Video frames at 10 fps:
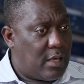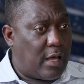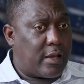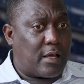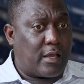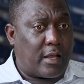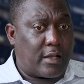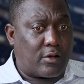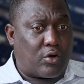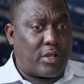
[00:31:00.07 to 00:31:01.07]
and
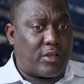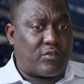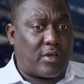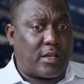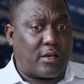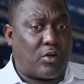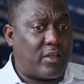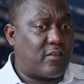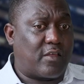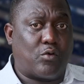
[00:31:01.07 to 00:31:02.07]
in
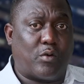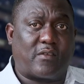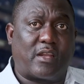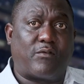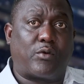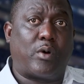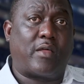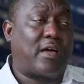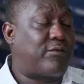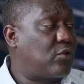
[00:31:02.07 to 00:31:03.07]
college in the US and
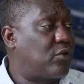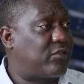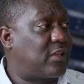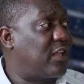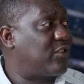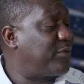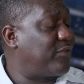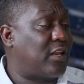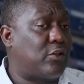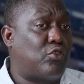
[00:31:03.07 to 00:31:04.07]
everywhere. They have scholarships
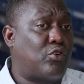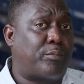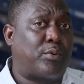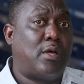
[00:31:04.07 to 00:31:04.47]
even in Europe.